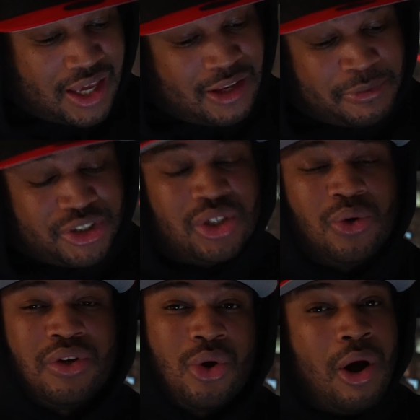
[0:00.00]
And he been
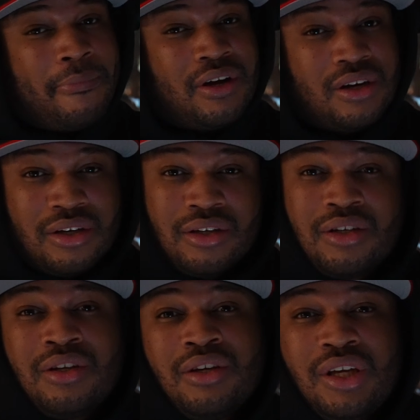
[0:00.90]
showing, yo, I'm good
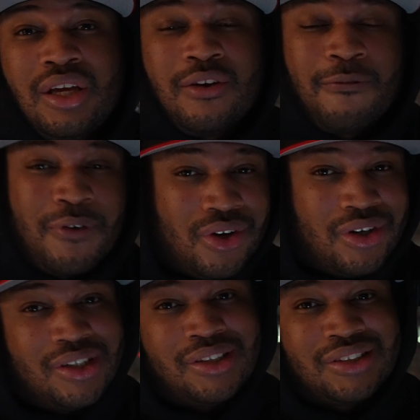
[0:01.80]
in the
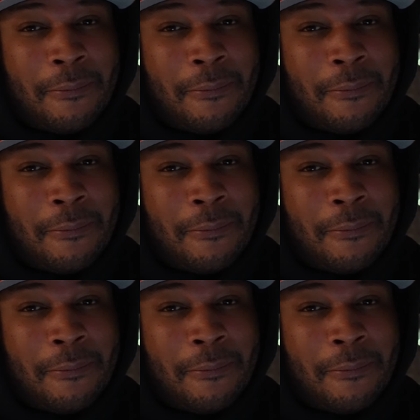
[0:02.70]
real hoods.